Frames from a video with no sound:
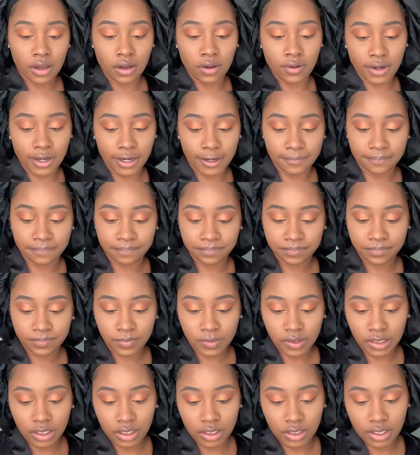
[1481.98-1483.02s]
Okay,
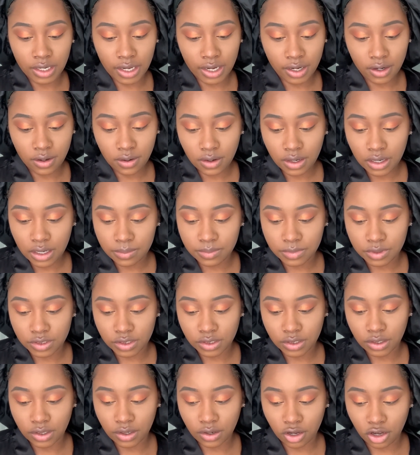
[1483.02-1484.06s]
now I'm
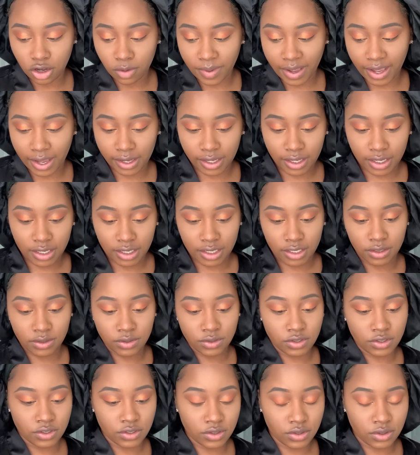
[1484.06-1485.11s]
just gonna go back
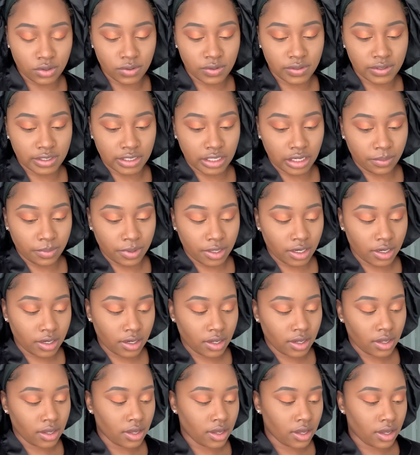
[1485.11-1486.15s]
into cinnamon